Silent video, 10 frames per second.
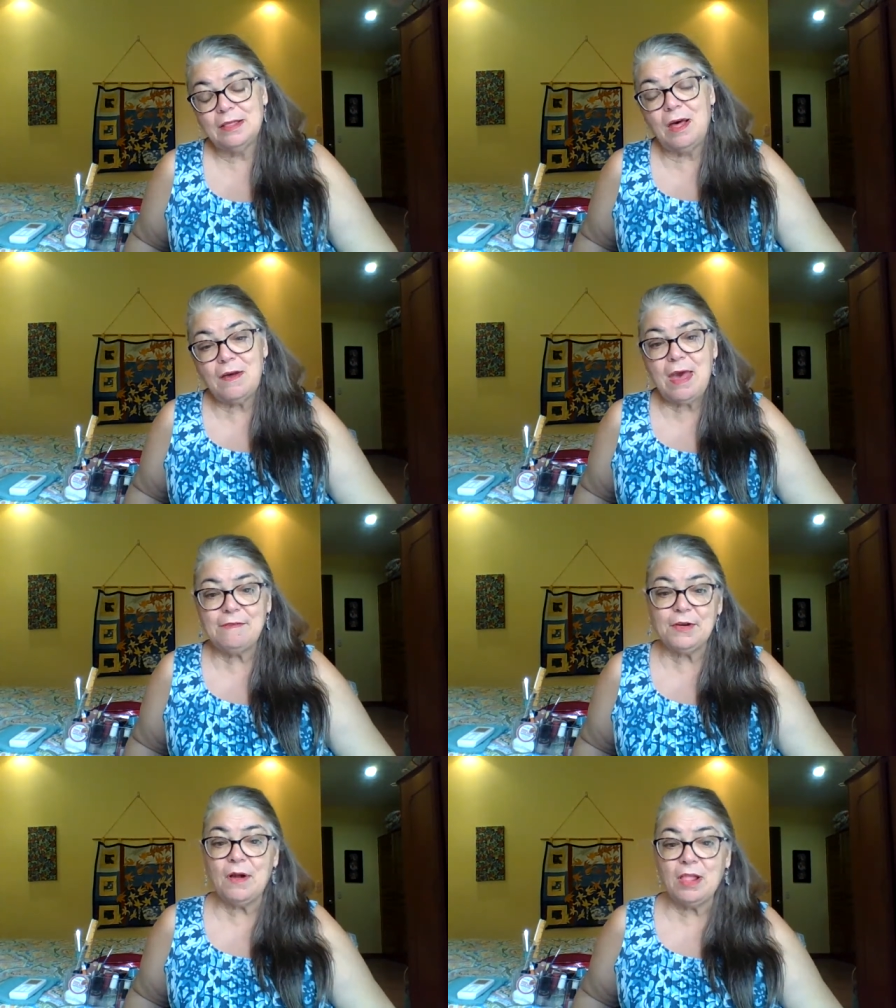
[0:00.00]
long
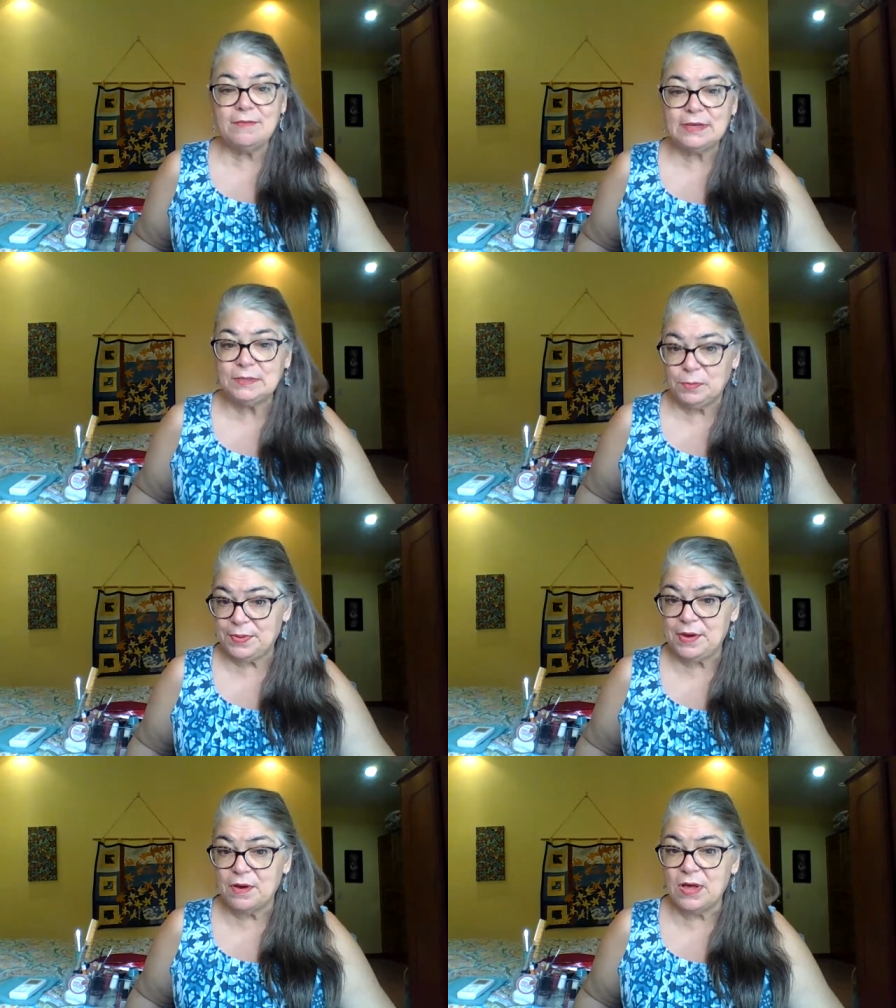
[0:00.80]
after all of us will
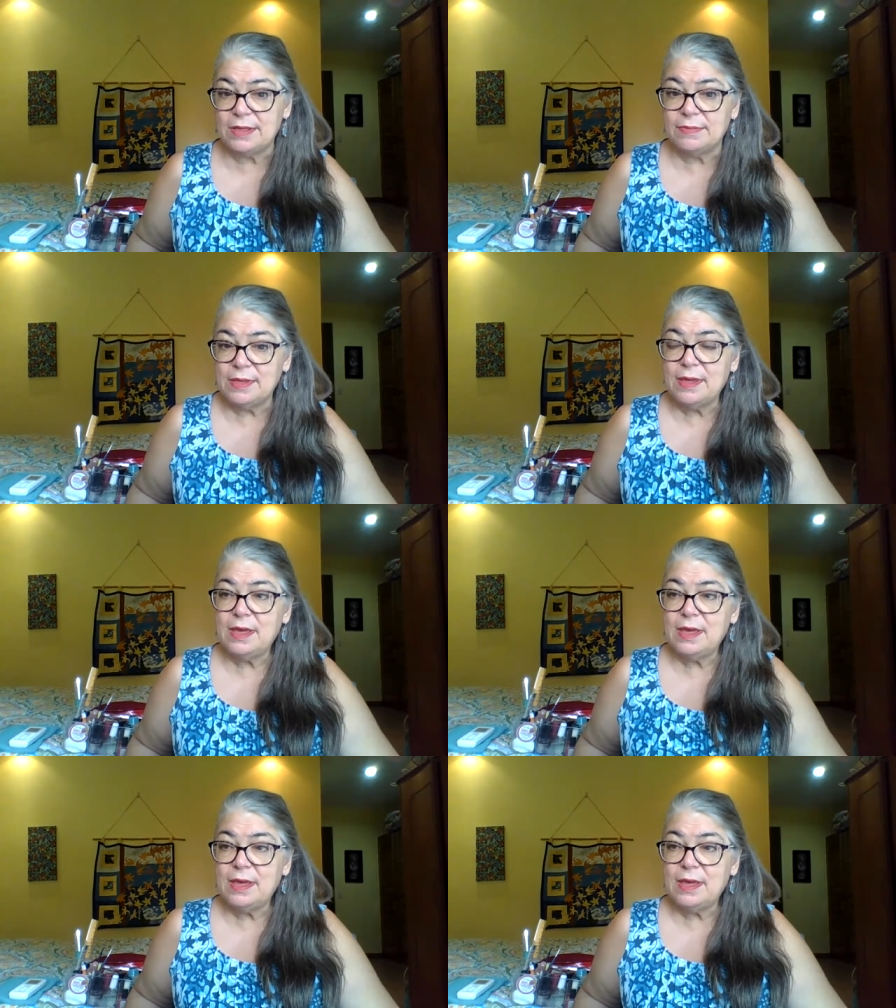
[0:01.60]
be gone